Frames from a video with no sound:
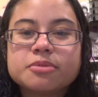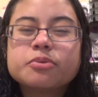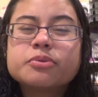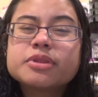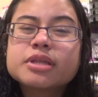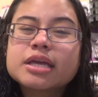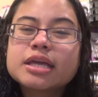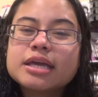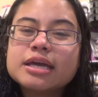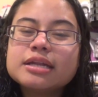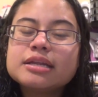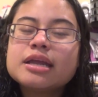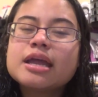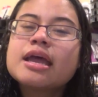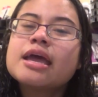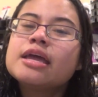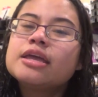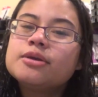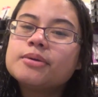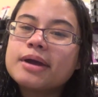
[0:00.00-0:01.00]
But with a kit,
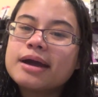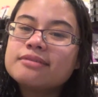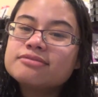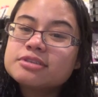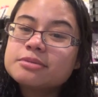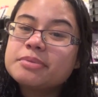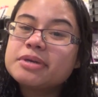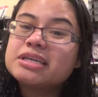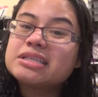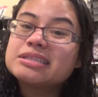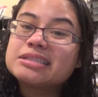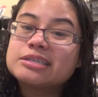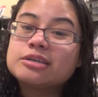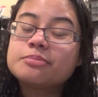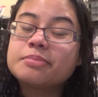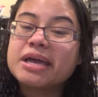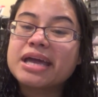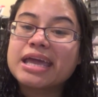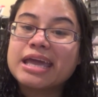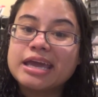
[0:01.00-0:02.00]
you have to be a
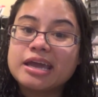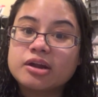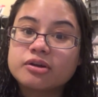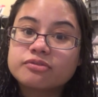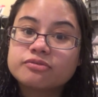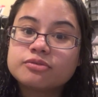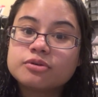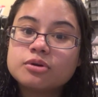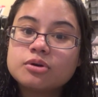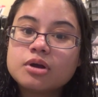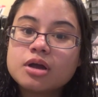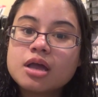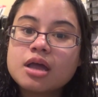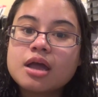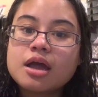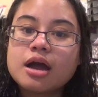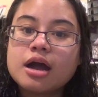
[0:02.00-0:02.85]
little bit careful